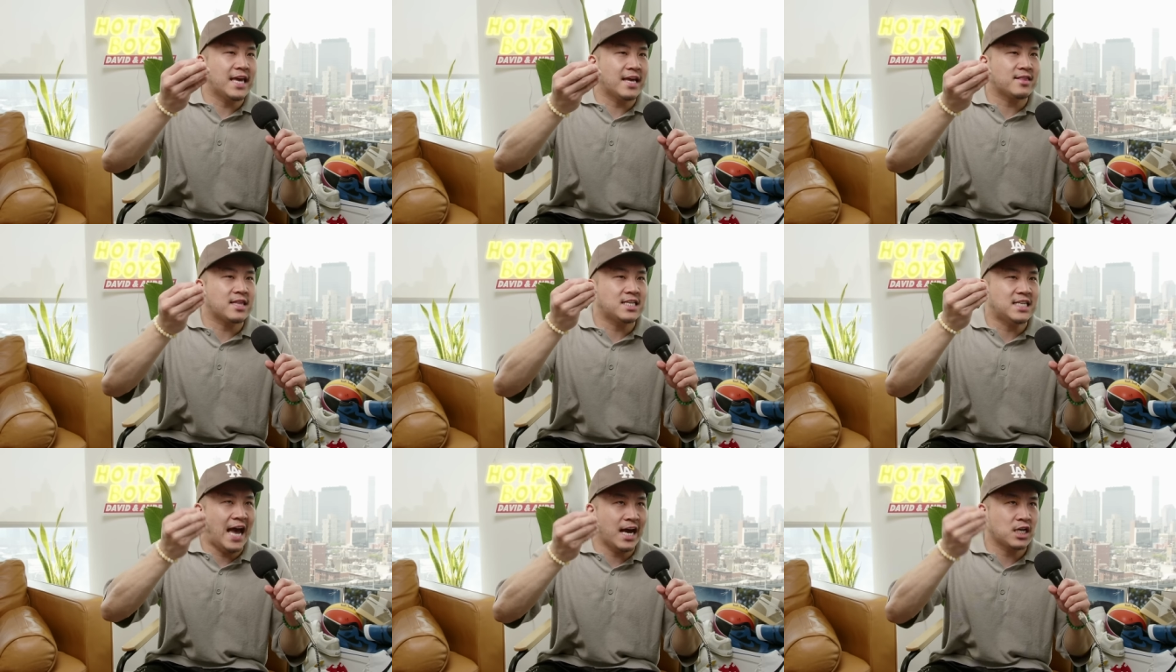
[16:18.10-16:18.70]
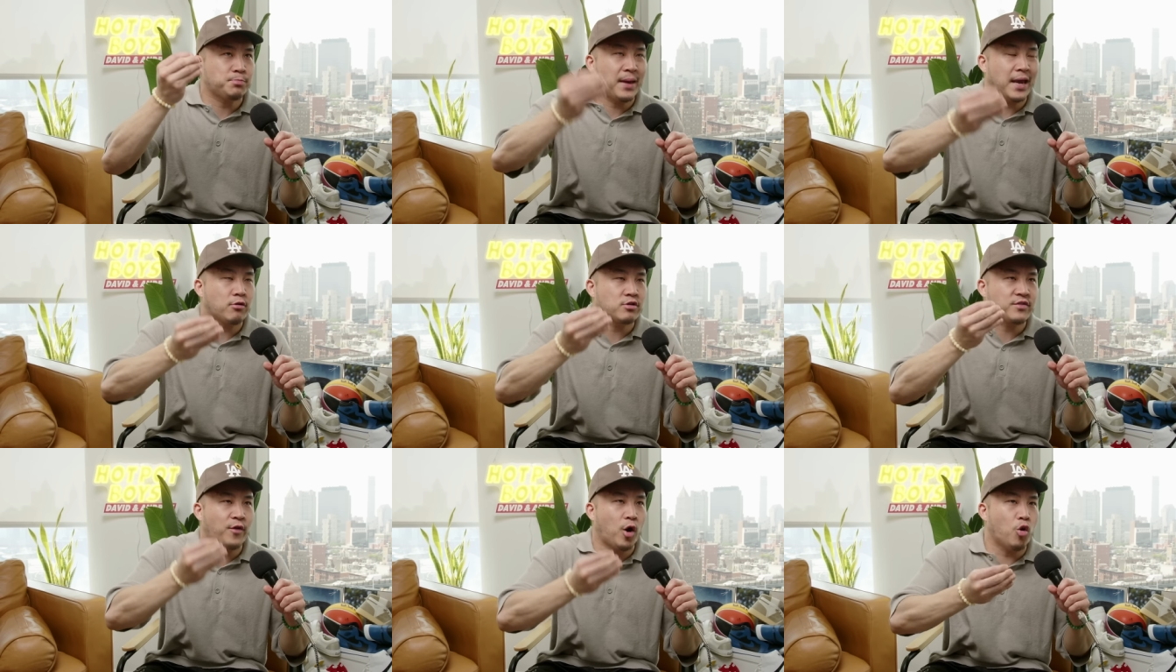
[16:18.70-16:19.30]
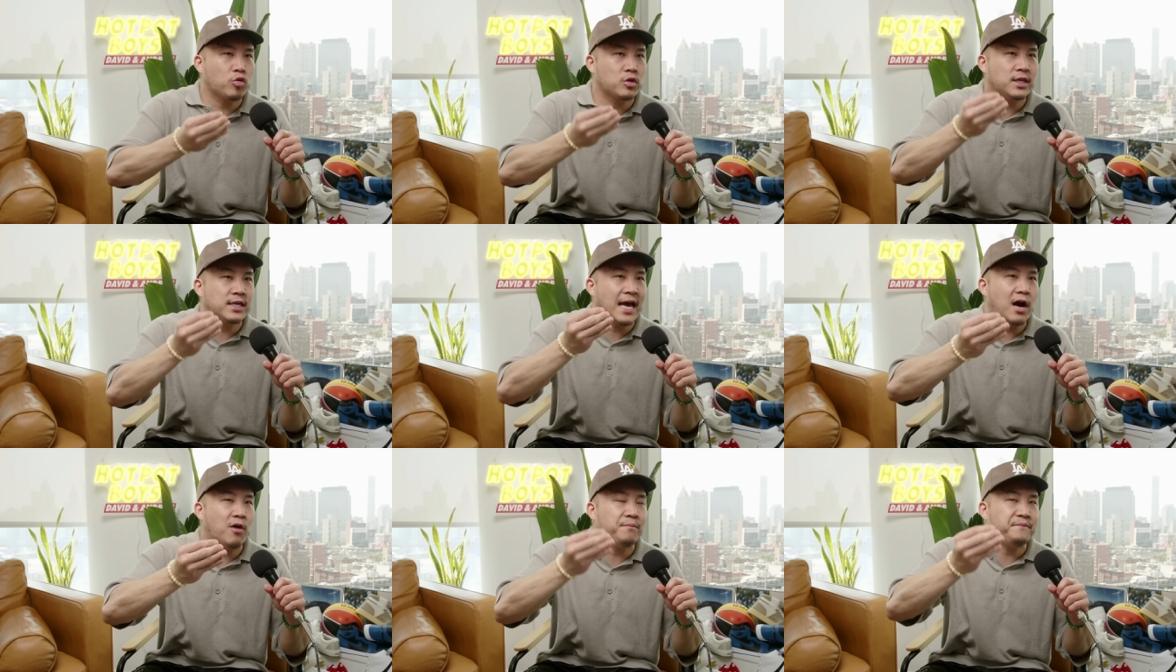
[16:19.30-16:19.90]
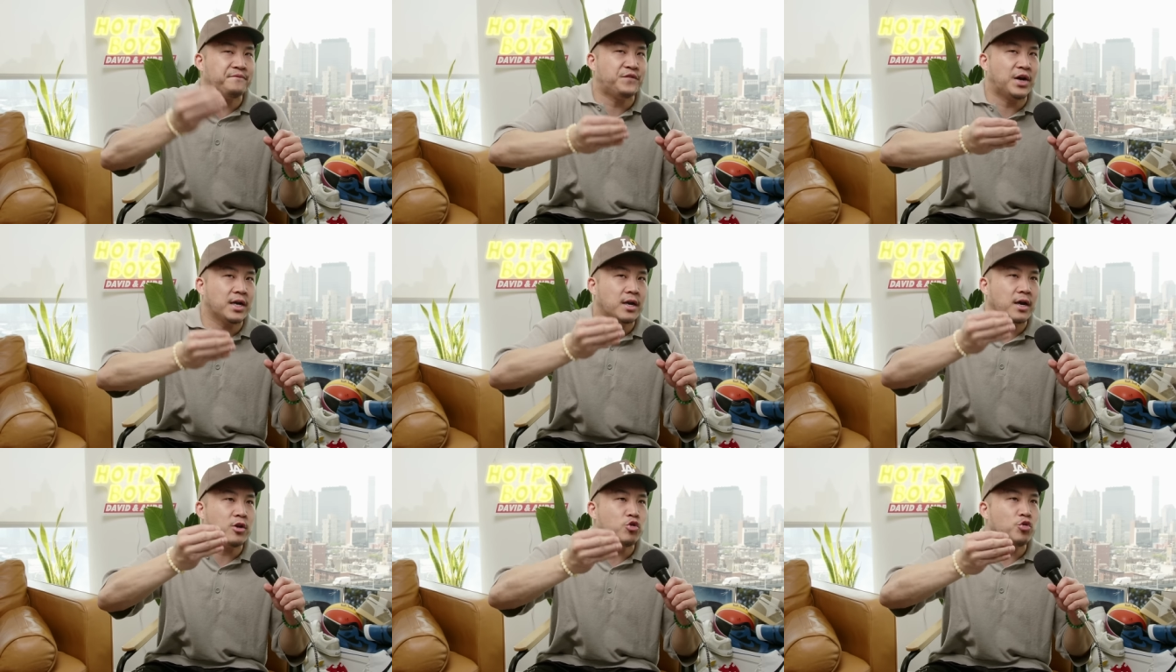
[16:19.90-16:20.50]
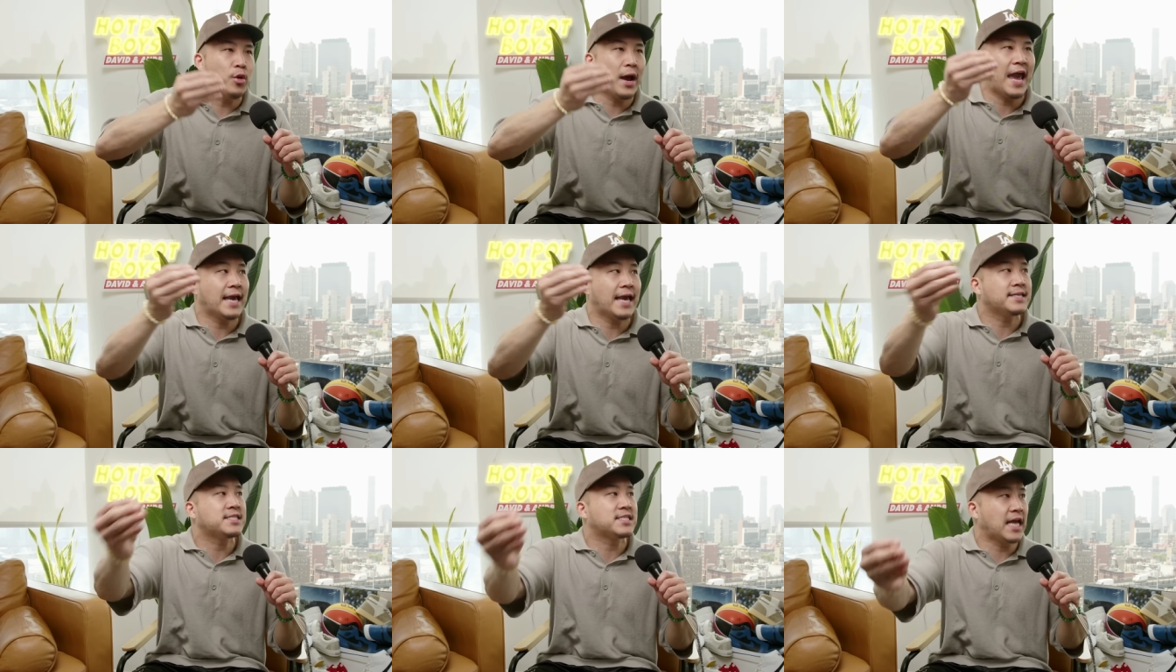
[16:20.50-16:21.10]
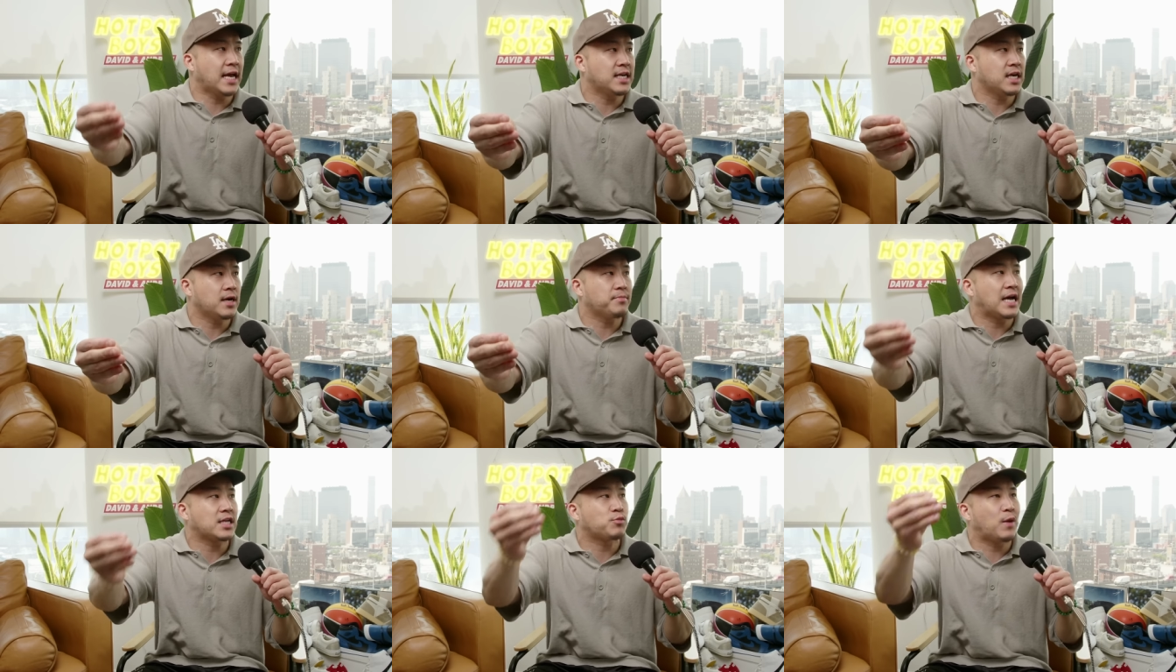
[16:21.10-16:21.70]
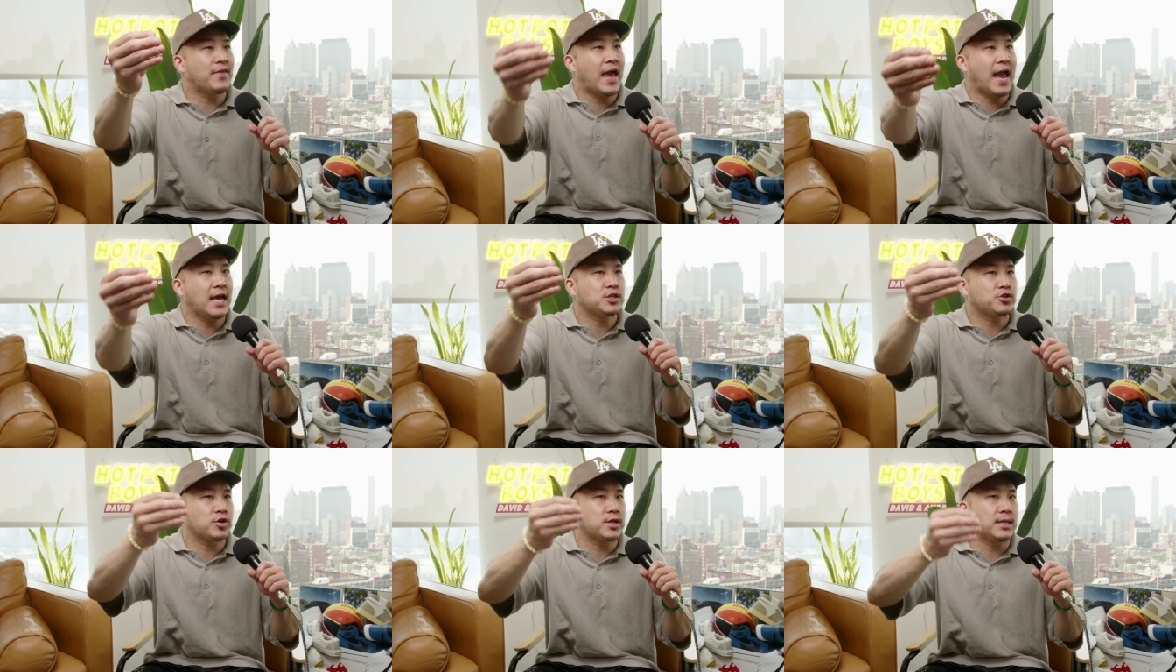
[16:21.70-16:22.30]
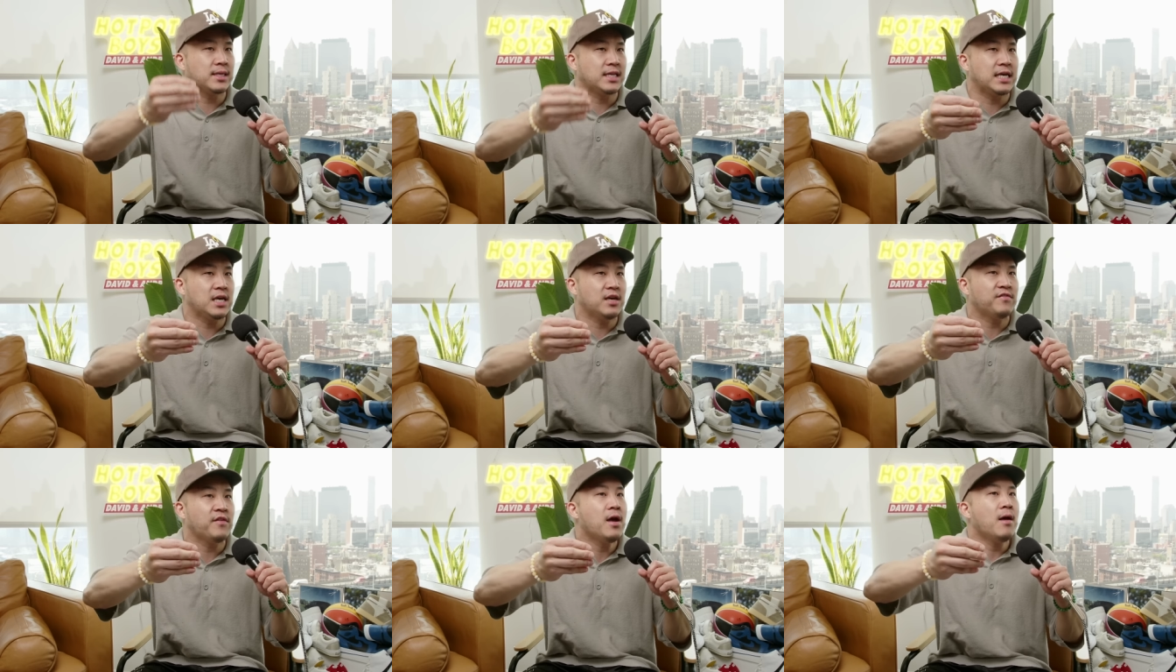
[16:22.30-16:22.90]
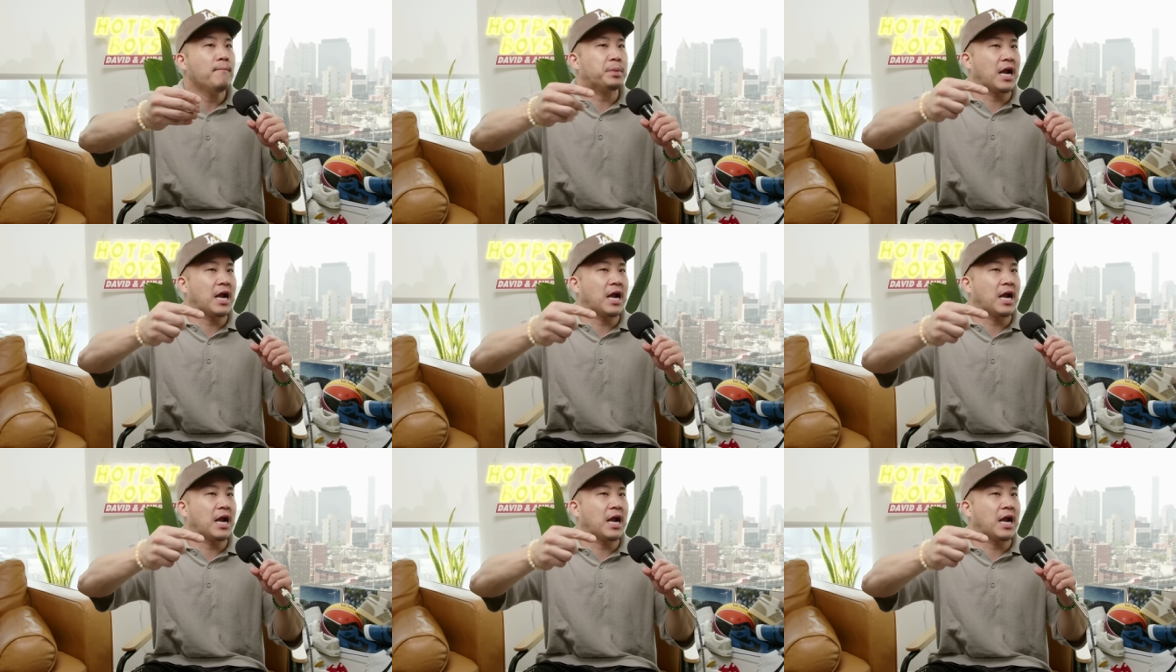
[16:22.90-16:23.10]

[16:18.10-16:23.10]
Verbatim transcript: get the taxpayers of Oakland to help fund a new A's stadium. That's why the A's are going to leave.